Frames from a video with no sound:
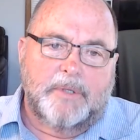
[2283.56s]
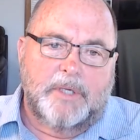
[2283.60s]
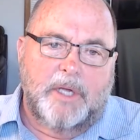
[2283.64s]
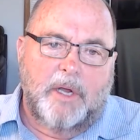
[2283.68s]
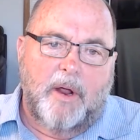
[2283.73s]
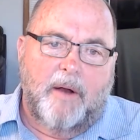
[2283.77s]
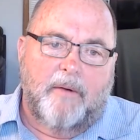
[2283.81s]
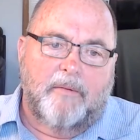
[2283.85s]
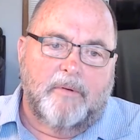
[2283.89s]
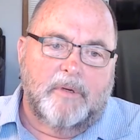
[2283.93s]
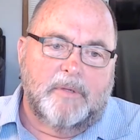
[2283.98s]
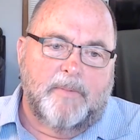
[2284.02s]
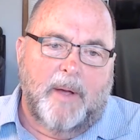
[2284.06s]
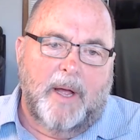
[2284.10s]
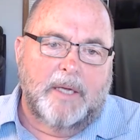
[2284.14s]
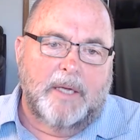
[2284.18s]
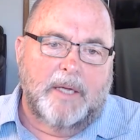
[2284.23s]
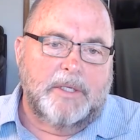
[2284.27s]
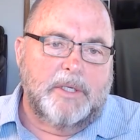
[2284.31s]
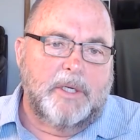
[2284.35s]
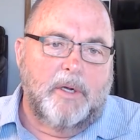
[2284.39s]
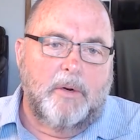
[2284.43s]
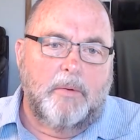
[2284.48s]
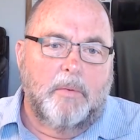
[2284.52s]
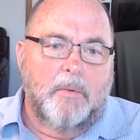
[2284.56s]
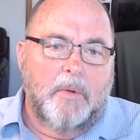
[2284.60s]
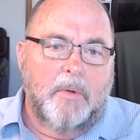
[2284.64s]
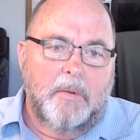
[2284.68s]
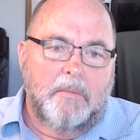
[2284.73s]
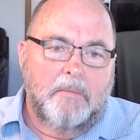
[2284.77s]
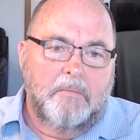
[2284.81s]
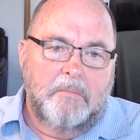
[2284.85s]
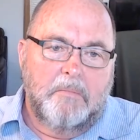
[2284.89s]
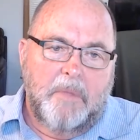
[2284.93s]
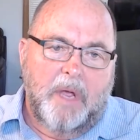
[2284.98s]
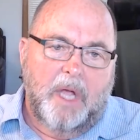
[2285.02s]
how to respond to,
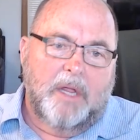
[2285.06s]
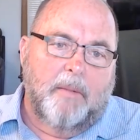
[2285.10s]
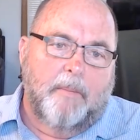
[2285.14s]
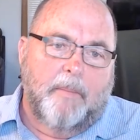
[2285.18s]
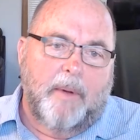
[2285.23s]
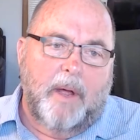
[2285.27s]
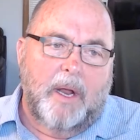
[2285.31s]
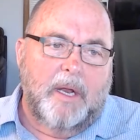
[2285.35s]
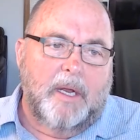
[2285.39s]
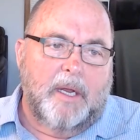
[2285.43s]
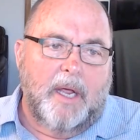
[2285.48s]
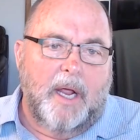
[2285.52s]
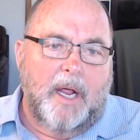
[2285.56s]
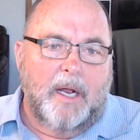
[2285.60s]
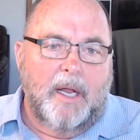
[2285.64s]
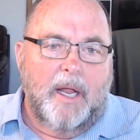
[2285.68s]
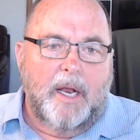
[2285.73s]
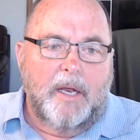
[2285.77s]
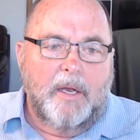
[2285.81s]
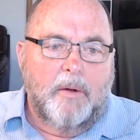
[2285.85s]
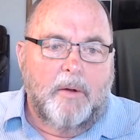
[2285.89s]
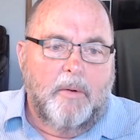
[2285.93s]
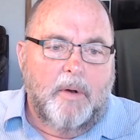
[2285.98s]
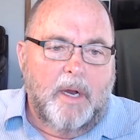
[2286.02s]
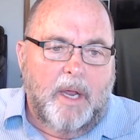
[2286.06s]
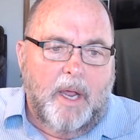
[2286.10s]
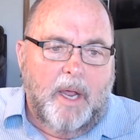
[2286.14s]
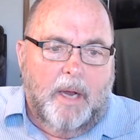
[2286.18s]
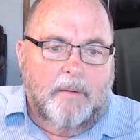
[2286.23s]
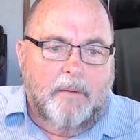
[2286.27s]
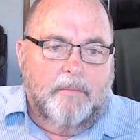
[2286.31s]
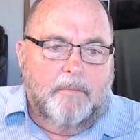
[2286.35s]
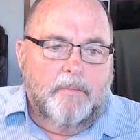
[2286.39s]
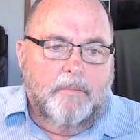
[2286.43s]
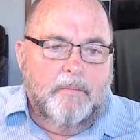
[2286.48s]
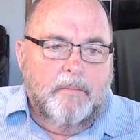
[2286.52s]
hit the button again, let it do it
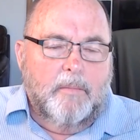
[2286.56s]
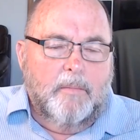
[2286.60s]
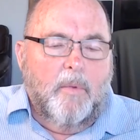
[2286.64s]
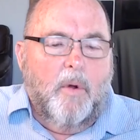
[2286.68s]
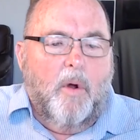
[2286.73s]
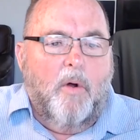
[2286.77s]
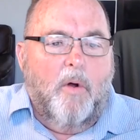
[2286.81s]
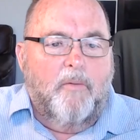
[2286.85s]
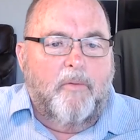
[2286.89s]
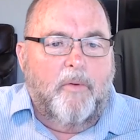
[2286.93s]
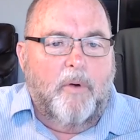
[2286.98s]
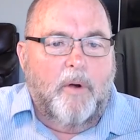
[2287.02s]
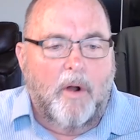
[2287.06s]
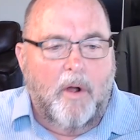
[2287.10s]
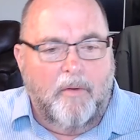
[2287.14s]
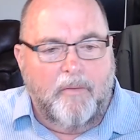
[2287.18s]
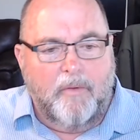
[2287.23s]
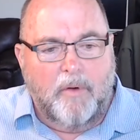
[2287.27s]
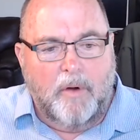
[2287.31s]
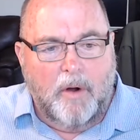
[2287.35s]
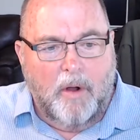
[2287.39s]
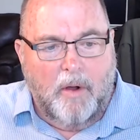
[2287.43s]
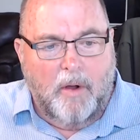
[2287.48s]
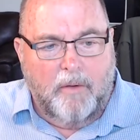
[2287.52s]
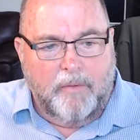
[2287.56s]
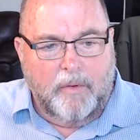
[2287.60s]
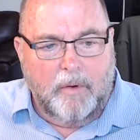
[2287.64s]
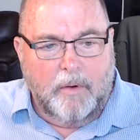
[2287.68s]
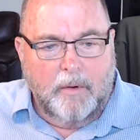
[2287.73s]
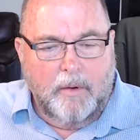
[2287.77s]
again, over and over and over.